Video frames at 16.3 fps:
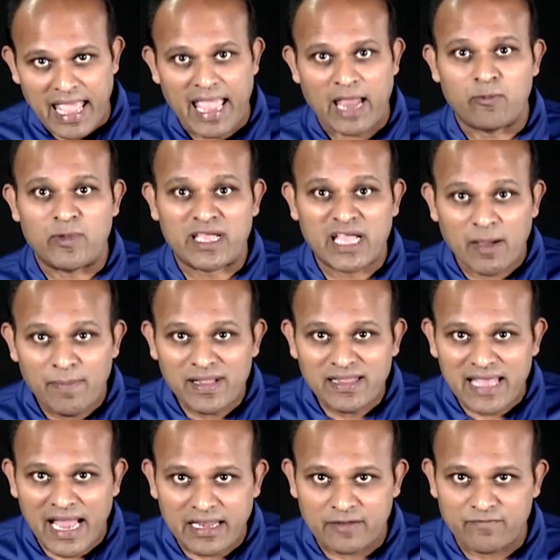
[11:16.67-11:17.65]
and we couple
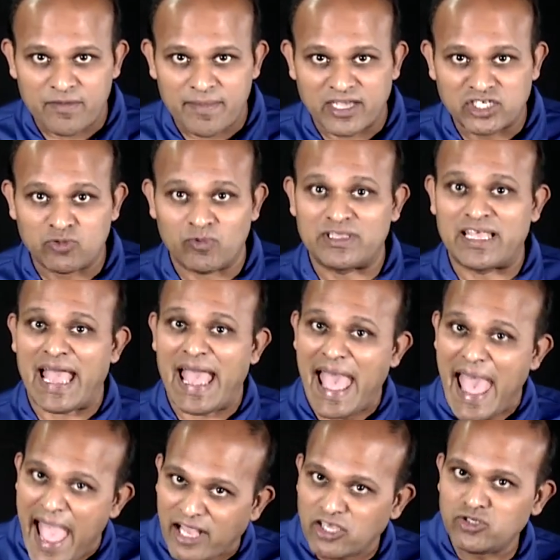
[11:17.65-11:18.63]
that information with the
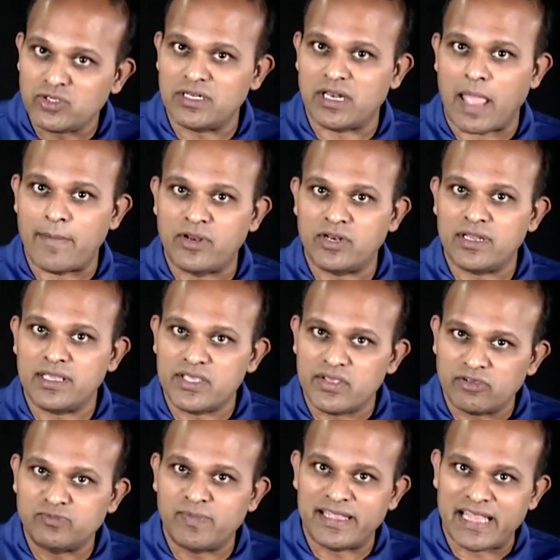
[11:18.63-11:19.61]
actual library
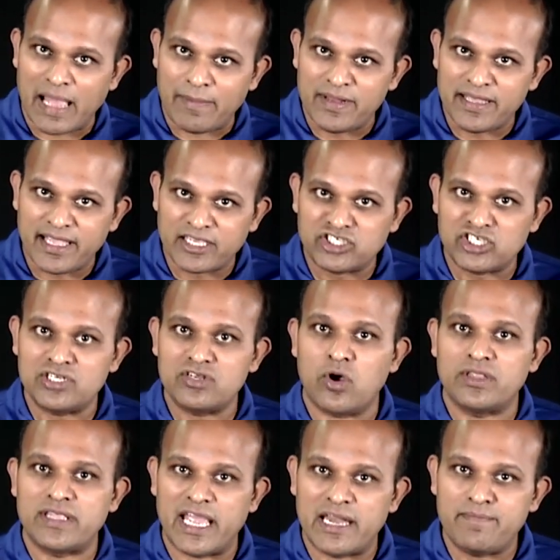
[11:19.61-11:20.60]
used by the application
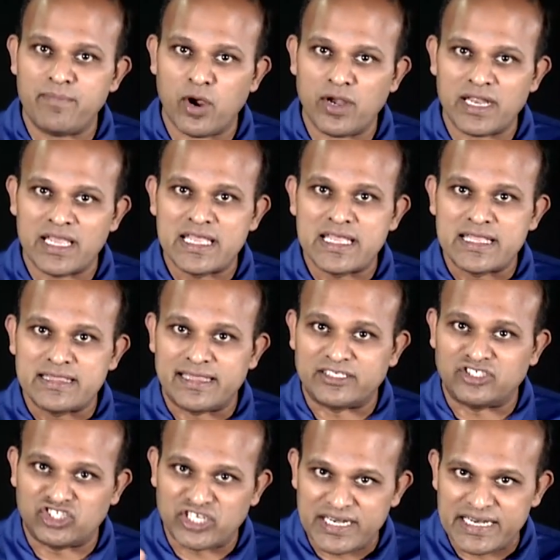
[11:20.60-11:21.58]
on the endpoint
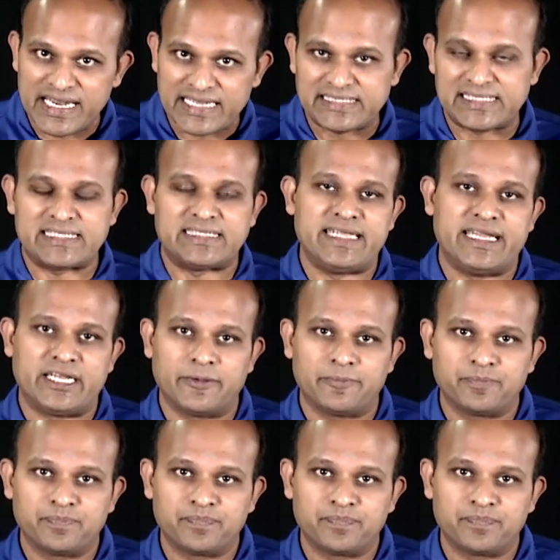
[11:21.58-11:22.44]
that generates this data.